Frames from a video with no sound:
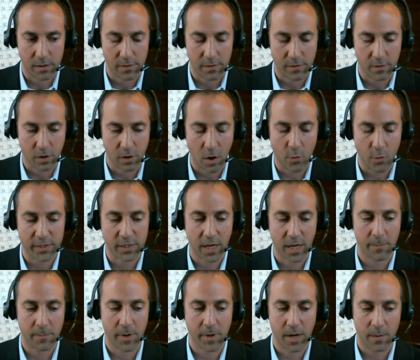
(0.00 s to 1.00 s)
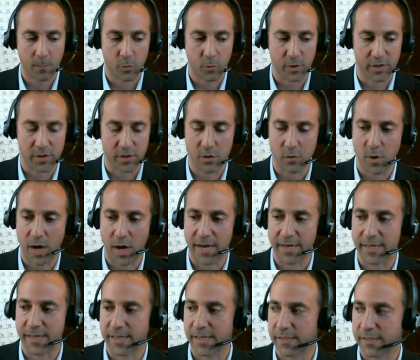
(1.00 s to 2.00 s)
they're always coming up with new
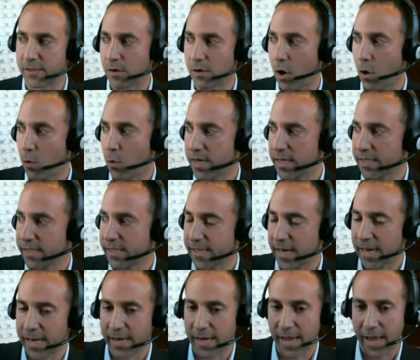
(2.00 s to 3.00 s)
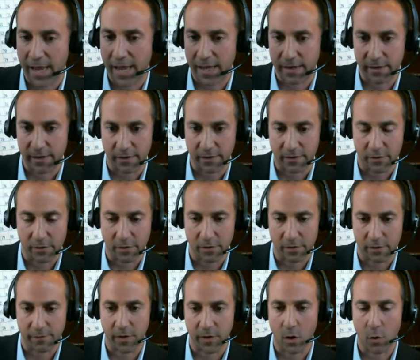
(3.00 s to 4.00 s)
ideas. They're always staying ahead of the
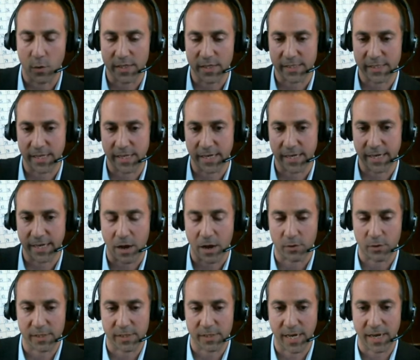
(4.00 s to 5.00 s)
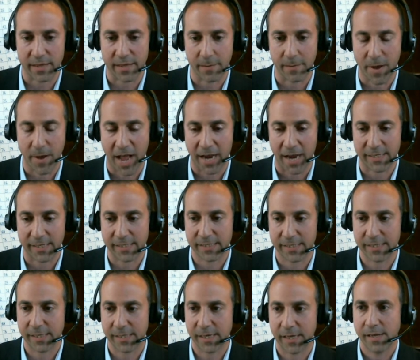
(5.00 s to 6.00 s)
curve. They're always thinking outside the
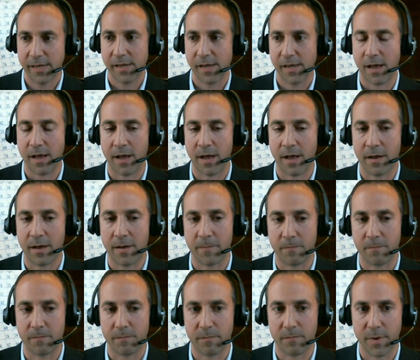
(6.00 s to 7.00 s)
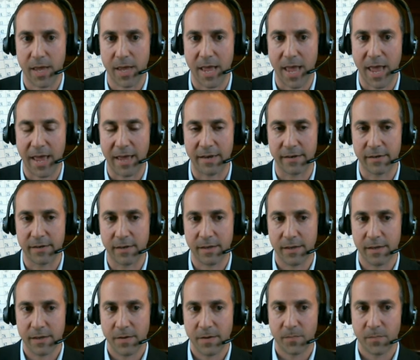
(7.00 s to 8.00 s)
box. Um, and
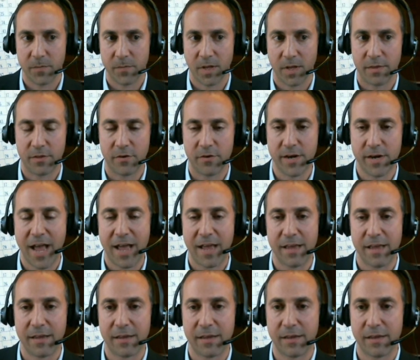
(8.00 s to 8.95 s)
they're not,